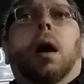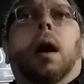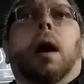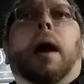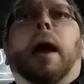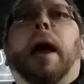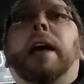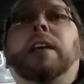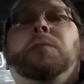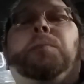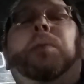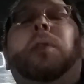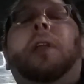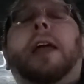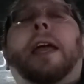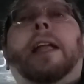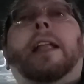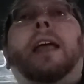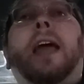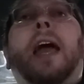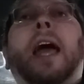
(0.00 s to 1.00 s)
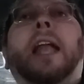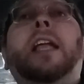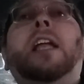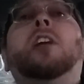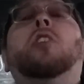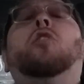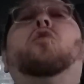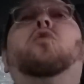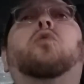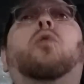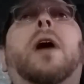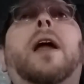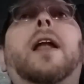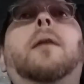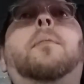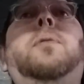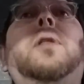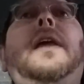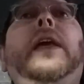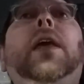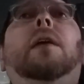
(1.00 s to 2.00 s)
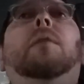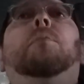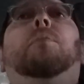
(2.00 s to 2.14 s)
uh, has played an incredibly